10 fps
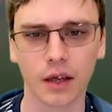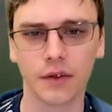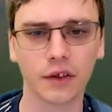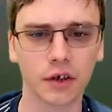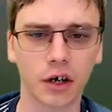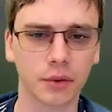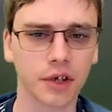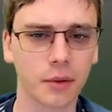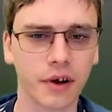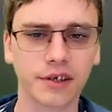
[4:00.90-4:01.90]
The other card I want to
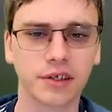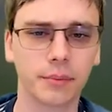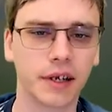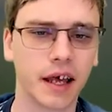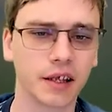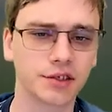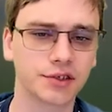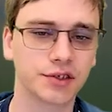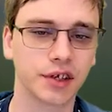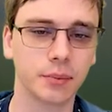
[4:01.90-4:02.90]
talk about is the Banality
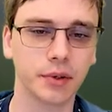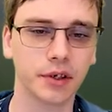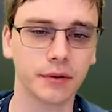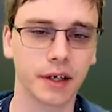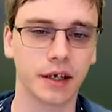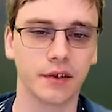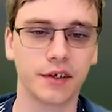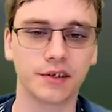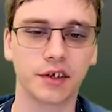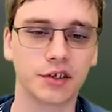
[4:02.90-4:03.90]
Sleeper.
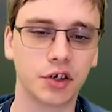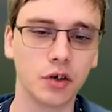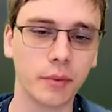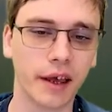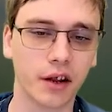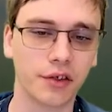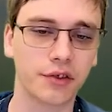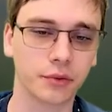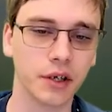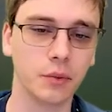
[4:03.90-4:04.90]
This is a 2-mana
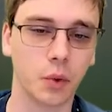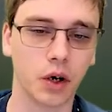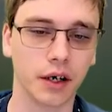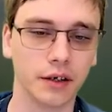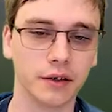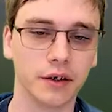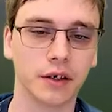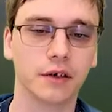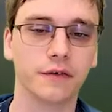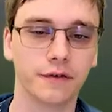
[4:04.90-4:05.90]
3/1
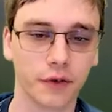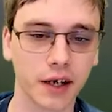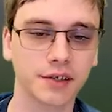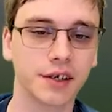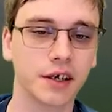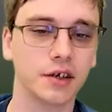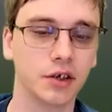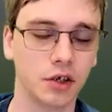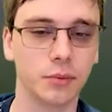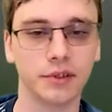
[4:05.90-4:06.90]

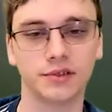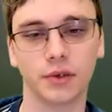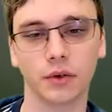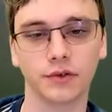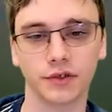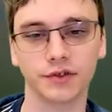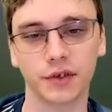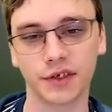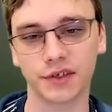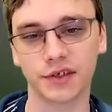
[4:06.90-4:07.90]
Phyrexian human soldier. So
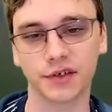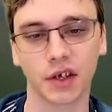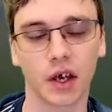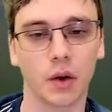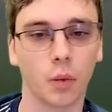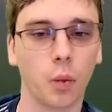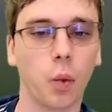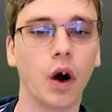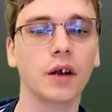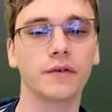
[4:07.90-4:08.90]
this is
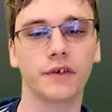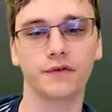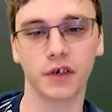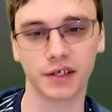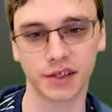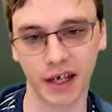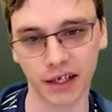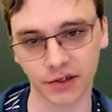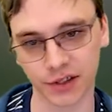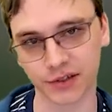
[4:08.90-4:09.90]
one of the Phyrexian
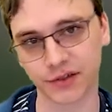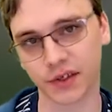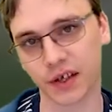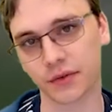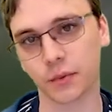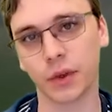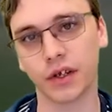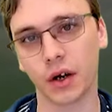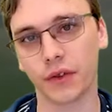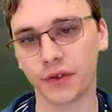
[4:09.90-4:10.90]
agents. We
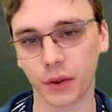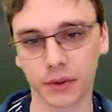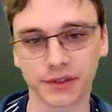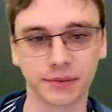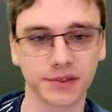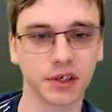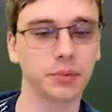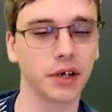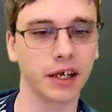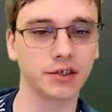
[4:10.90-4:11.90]
know that there were some
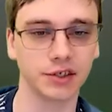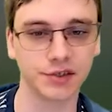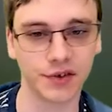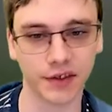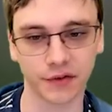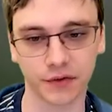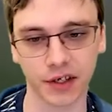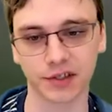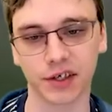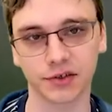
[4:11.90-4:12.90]
sleeper agents that the
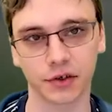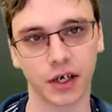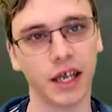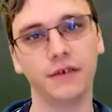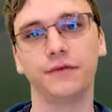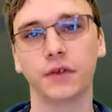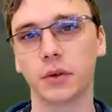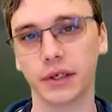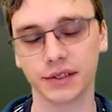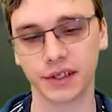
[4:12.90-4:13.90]
Phyrexians are
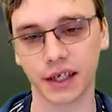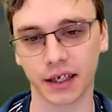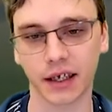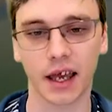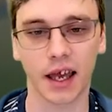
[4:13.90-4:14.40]
influencing,